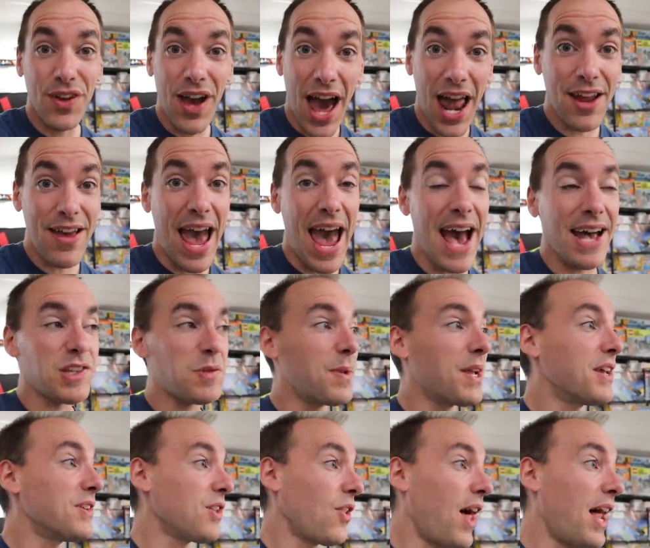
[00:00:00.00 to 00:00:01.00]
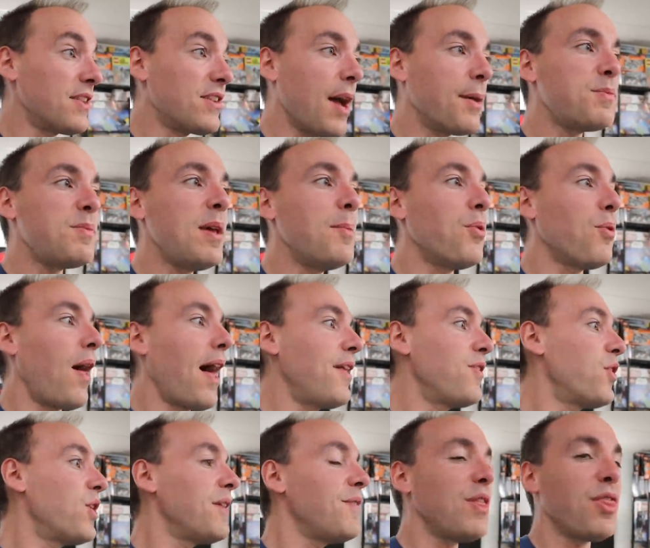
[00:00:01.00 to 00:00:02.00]
You gotta ask, because a lot of times people
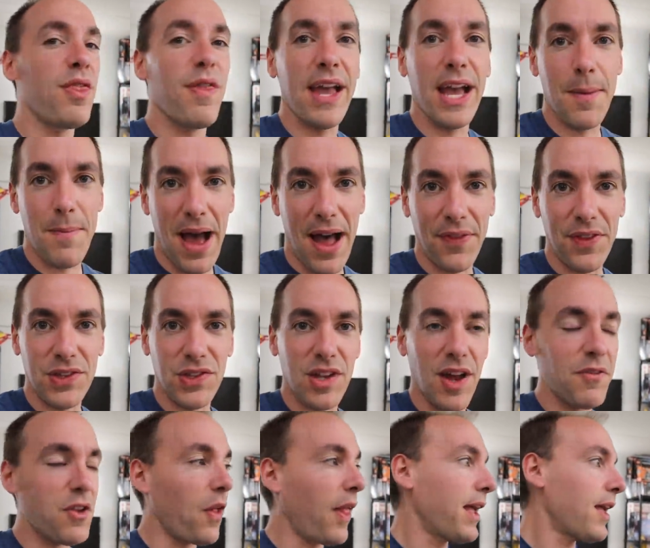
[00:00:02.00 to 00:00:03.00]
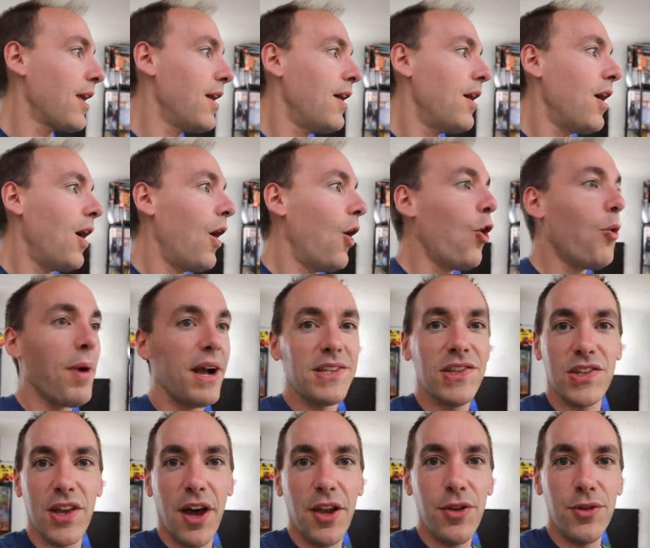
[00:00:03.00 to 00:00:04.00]
don't even think about this stuff. And they're like, oh, my
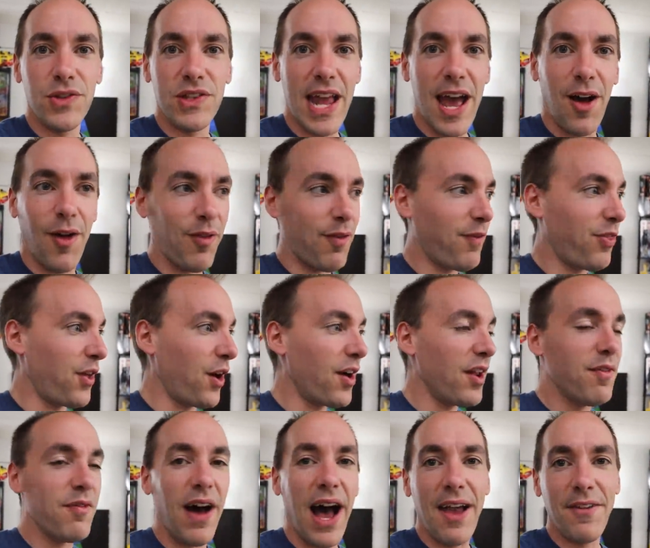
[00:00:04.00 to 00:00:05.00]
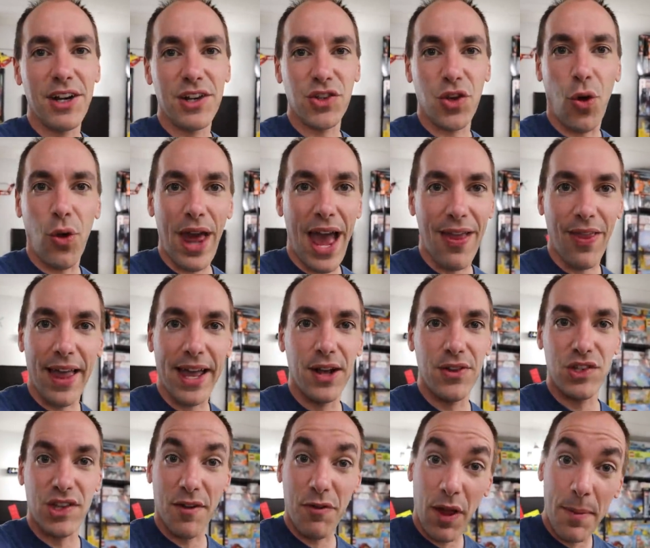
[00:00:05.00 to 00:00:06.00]
son who's now thirty-five years old had
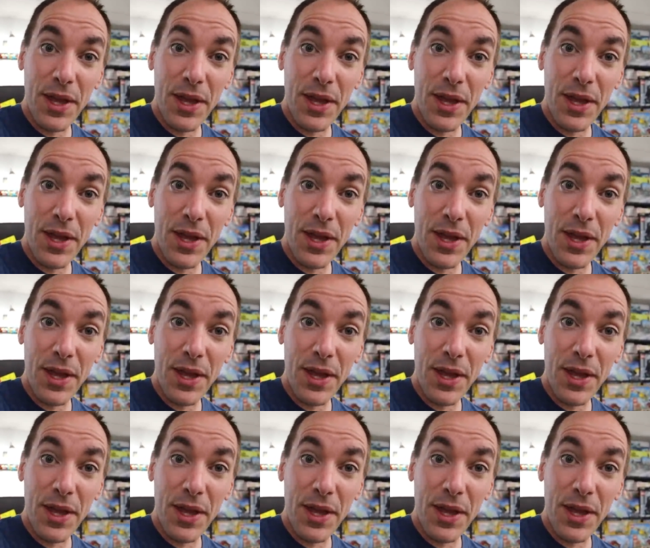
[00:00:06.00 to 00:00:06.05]
LEGO stuff.